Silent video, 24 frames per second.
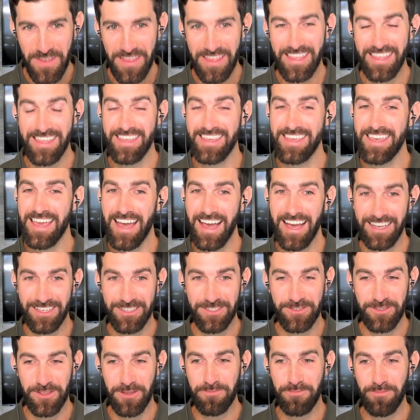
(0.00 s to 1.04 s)

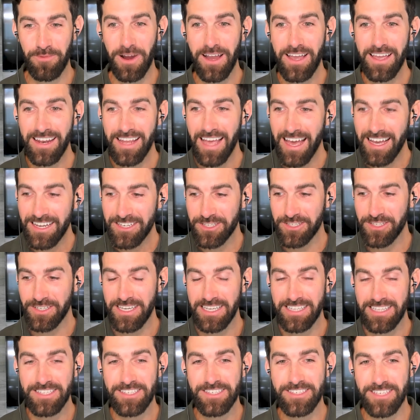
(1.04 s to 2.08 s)
Yes, the brain actually
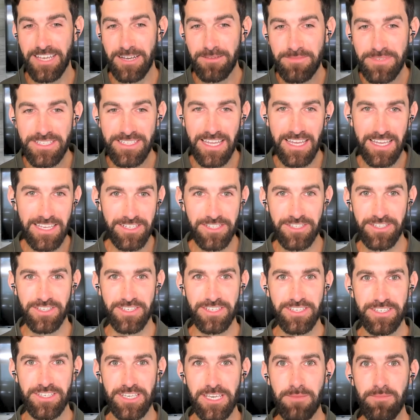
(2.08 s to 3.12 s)
in some stages of
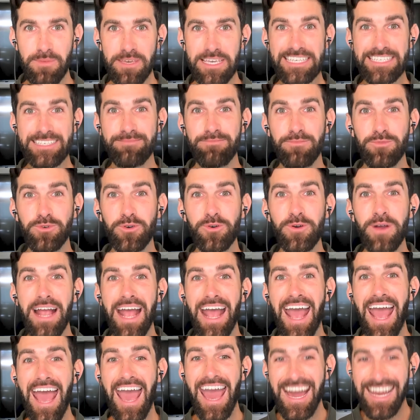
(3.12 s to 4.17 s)
sleep is more
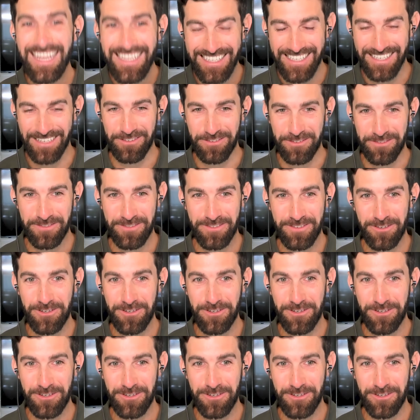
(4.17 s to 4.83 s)
active,